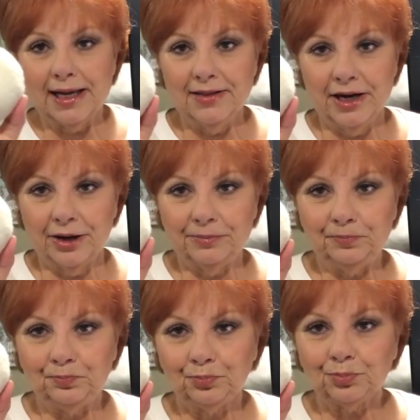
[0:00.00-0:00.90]
in there.
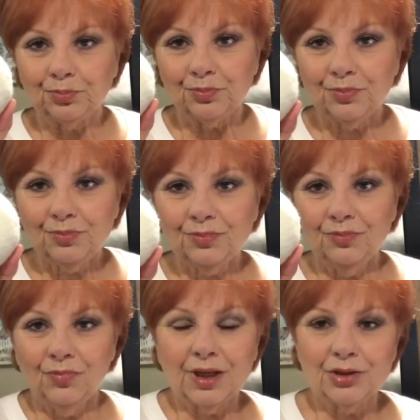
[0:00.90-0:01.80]

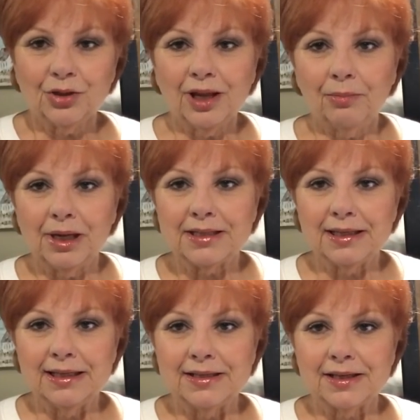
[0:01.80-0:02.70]
So that makes
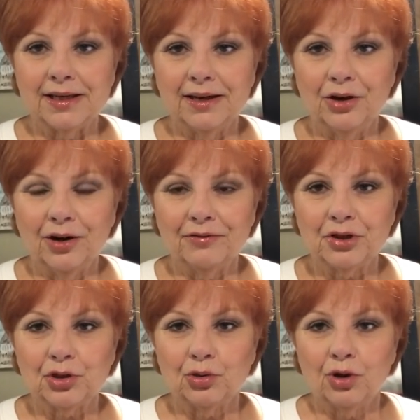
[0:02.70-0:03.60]
it easy. You don't have to
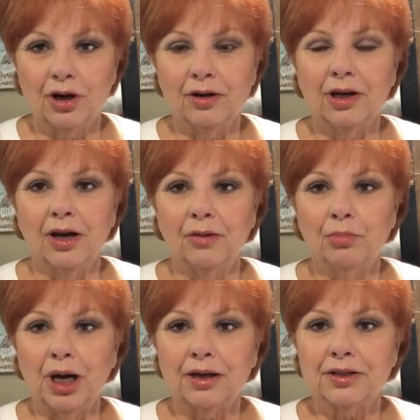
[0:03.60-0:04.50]
store a
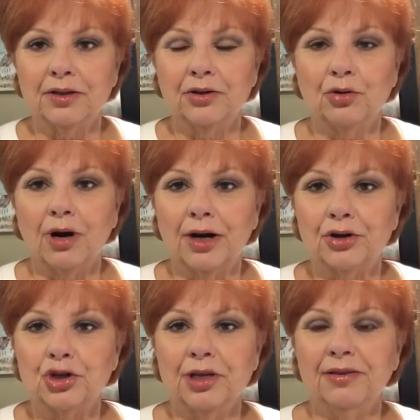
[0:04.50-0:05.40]
box of the dryer
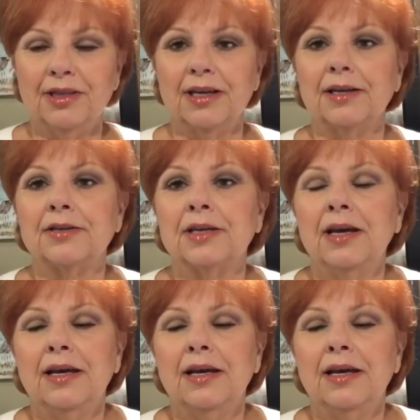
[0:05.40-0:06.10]
sheet things.